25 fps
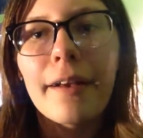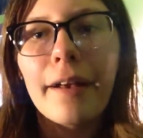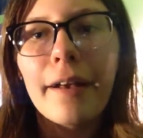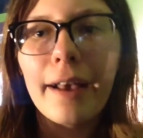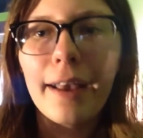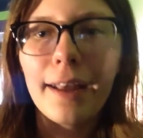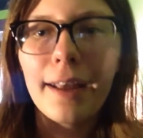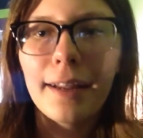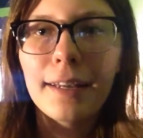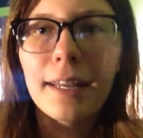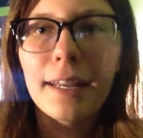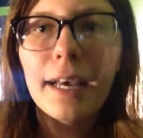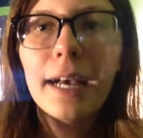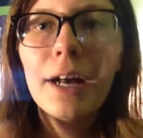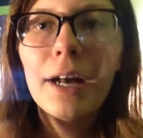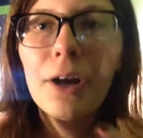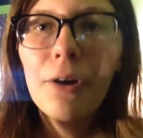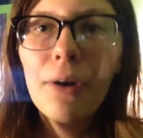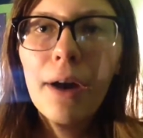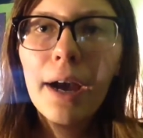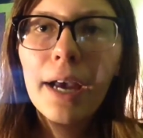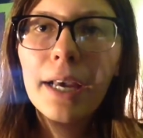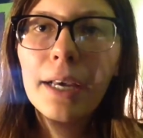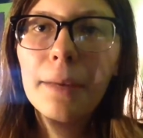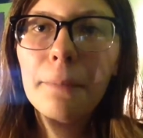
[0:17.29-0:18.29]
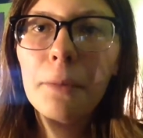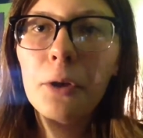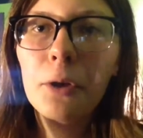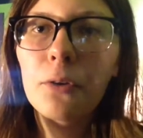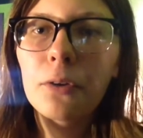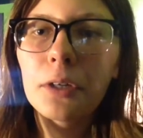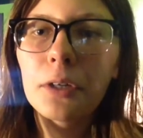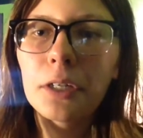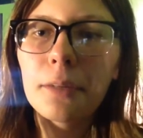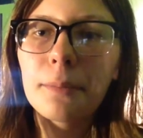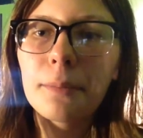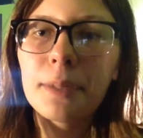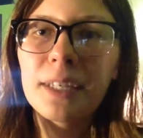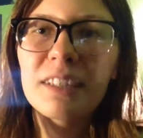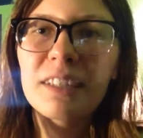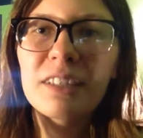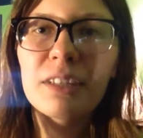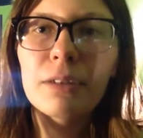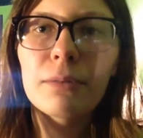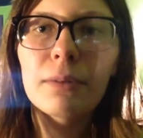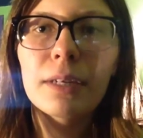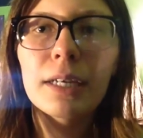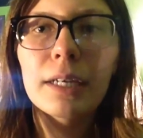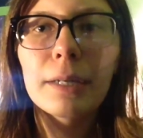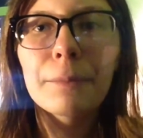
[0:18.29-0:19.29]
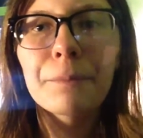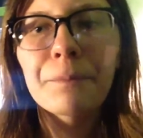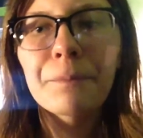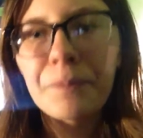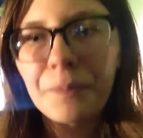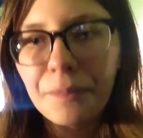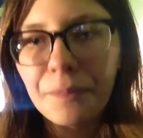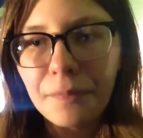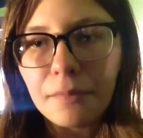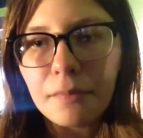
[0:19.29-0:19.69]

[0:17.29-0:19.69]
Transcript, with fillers: and now I am going to be doing